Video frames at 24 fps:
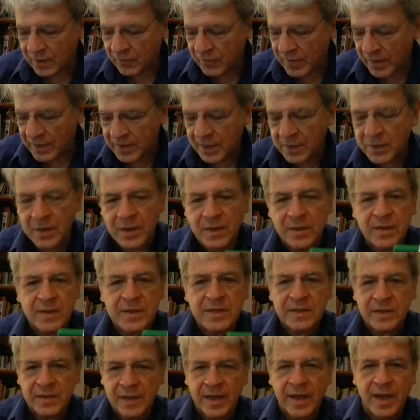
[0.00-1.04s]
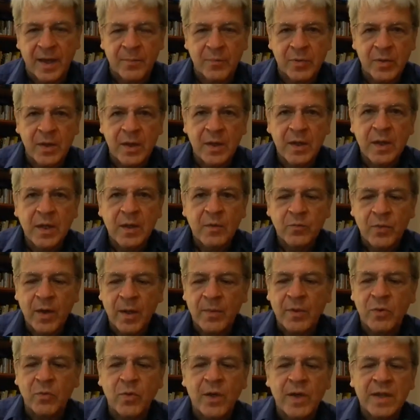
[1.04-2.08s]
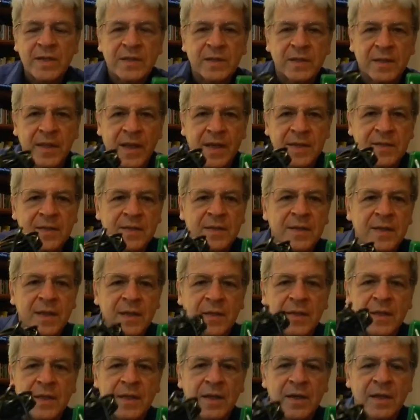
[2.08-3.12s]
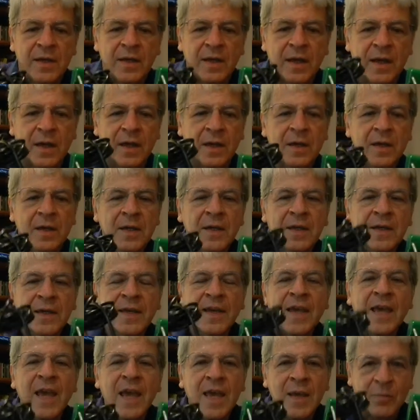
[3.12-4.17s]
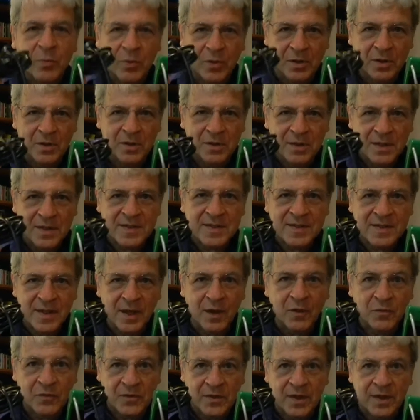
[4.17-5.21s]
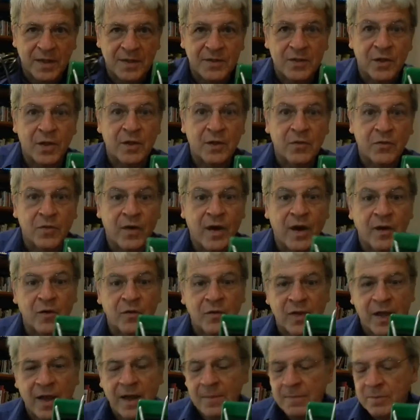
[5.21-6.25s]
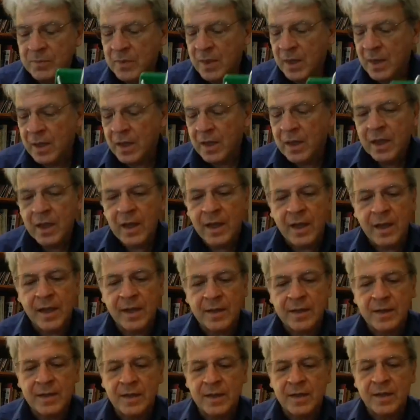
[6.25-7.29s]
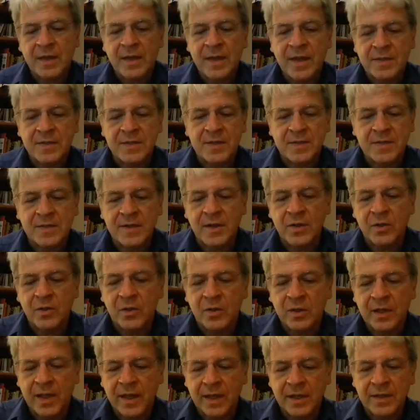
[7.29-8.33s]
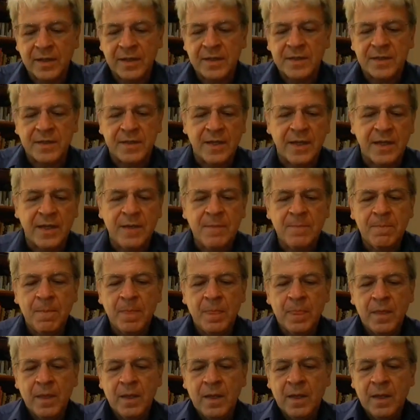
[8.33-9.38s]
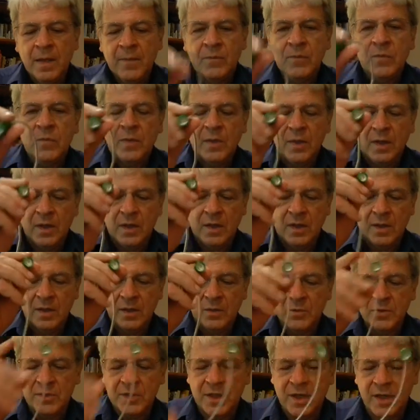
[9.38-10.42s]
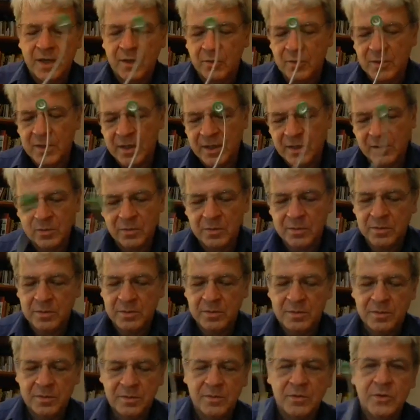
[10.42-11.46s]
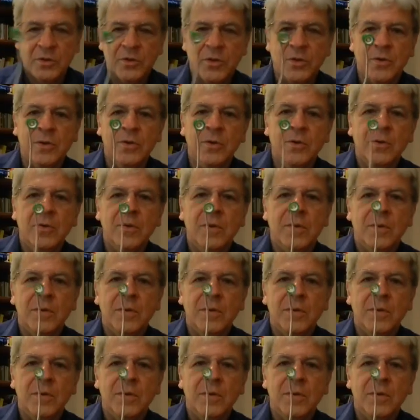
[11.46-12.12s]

In fact, I think this lamp probably weighs less than the cable itself does on the Firefly. And it has a single LED, which I will now show you.